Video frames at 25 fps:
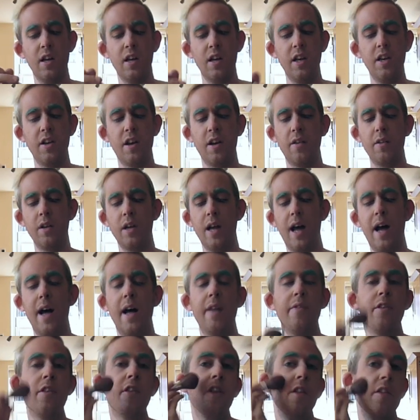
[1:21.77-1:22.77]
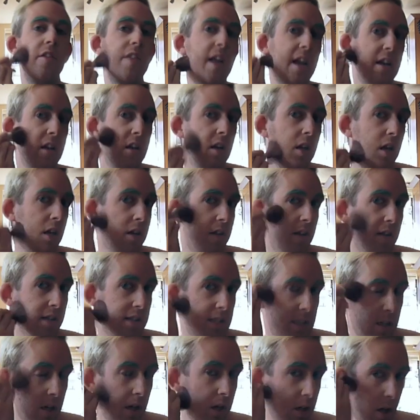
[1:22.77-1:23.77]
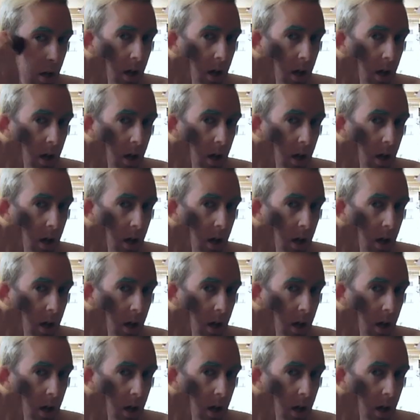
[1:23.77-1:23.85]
you know, and then you just